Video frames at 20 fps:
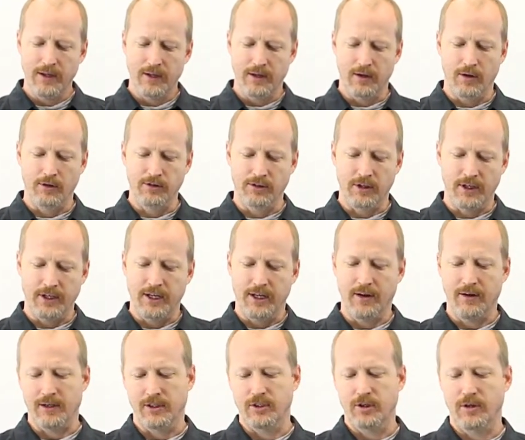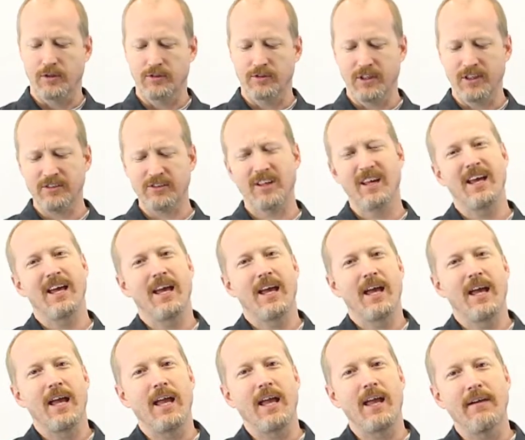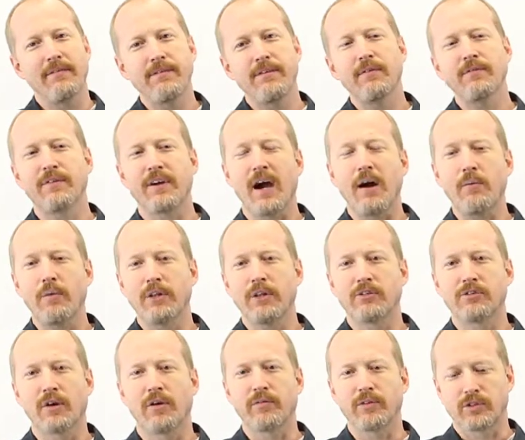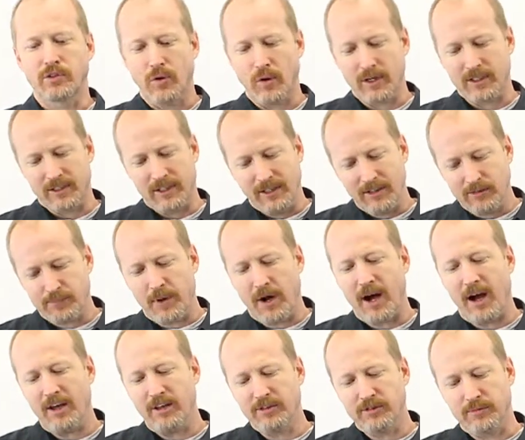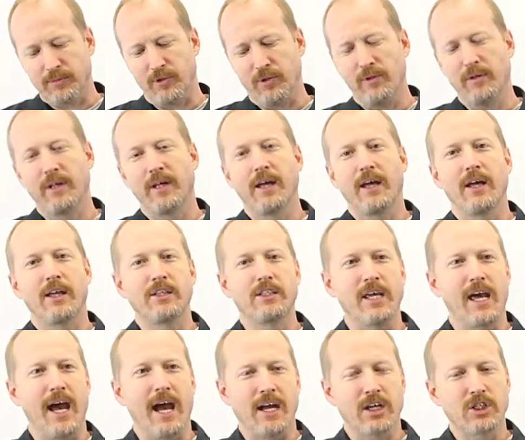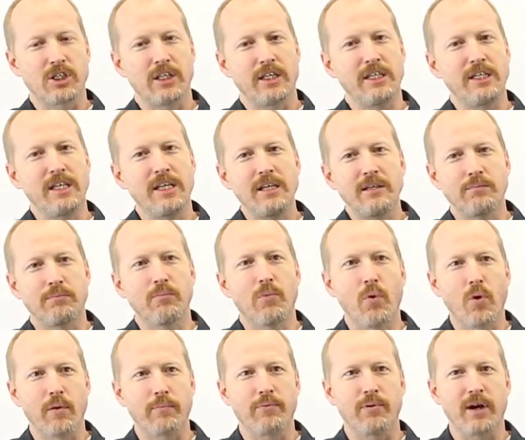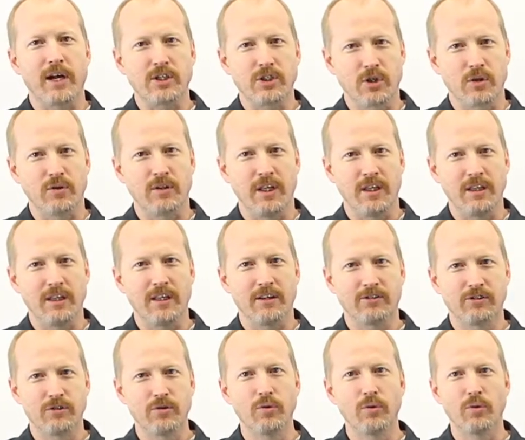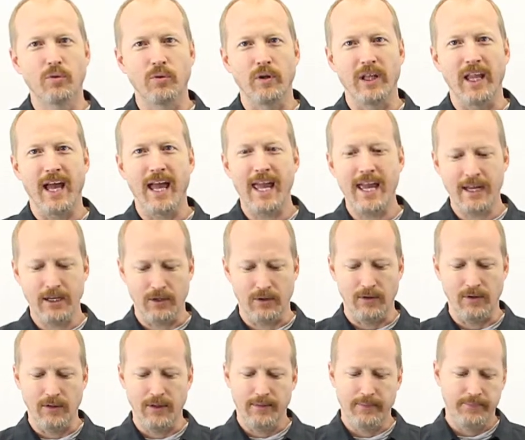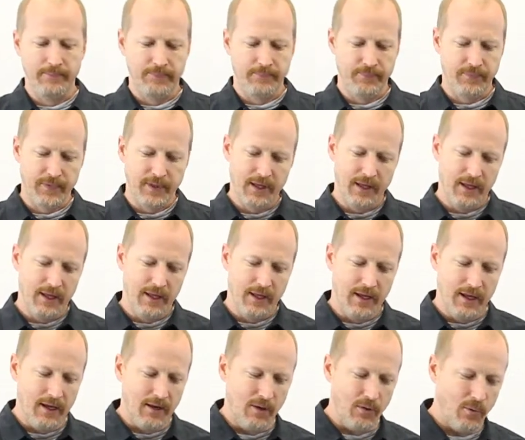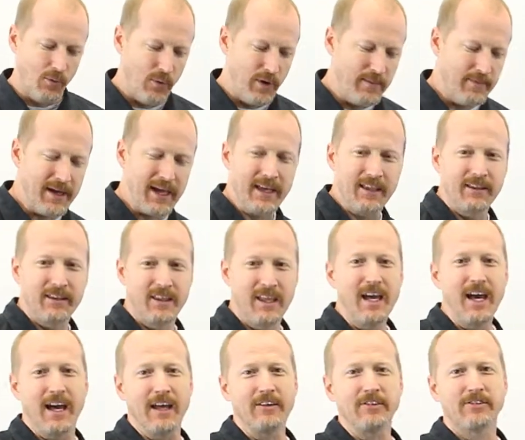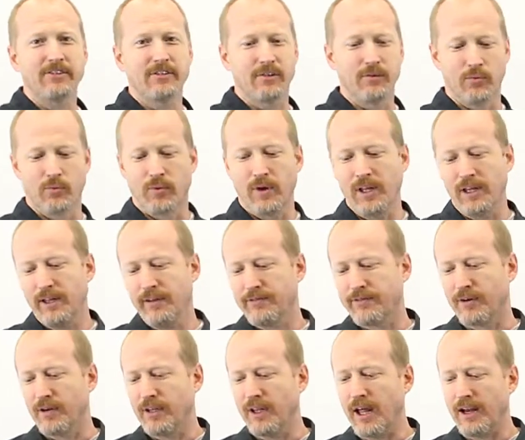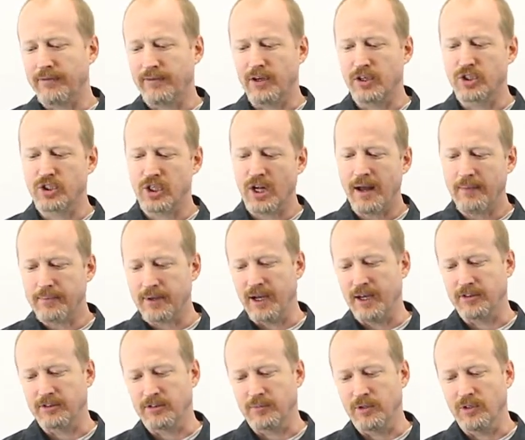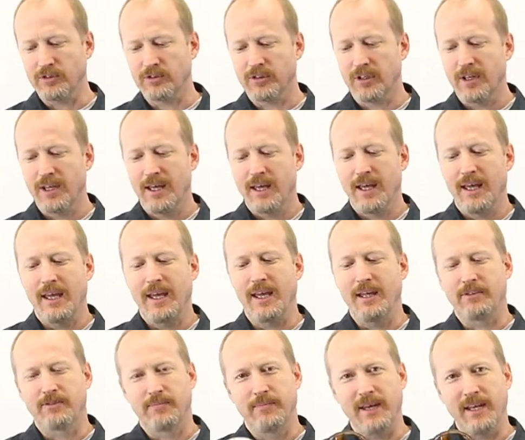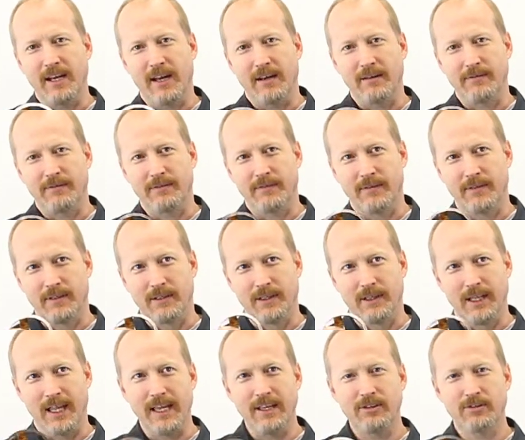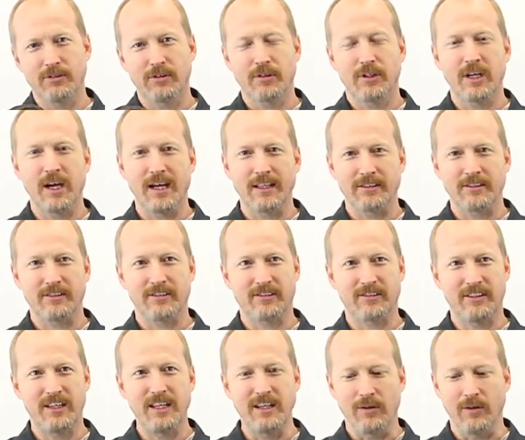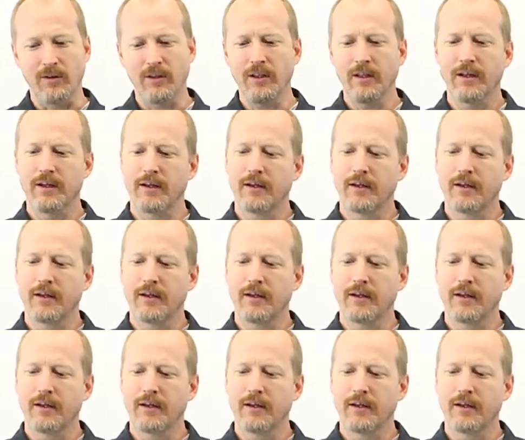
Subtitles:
Goes on here and turns this. If you've got one that's over torqued, it is possible to actually need more pressure than this tool will handle. We make this really for a lot of our shop customers. It's made out of laser cut steel.